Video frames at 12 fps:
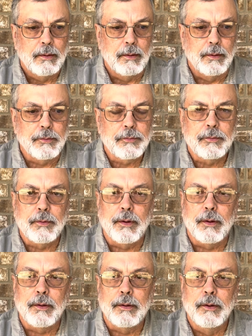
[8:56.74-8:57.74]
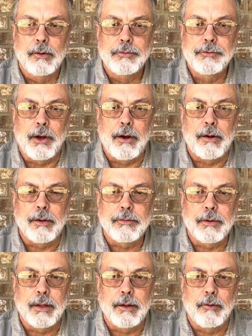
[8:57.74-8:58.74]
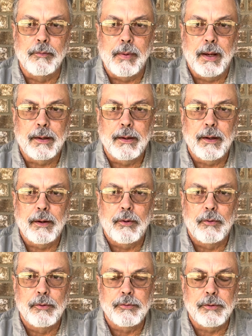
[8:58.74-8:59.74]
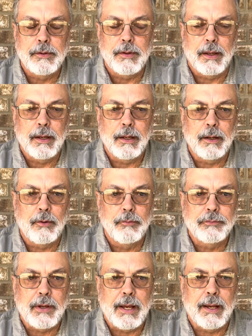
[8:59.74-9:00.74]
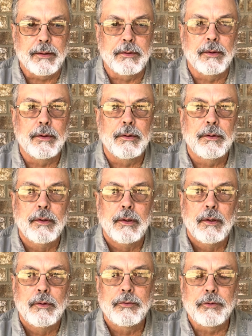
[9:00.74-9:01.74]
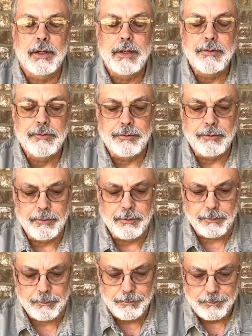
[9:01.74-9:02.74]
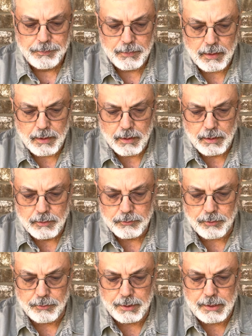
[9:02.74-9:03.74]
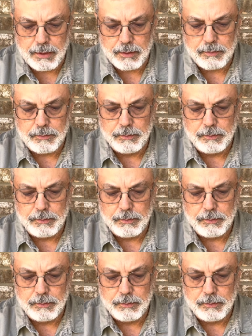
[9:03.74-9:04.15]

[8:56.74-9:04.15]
this little John sitting on the back of that horse, he's hanging on tight to Caesar. And so they get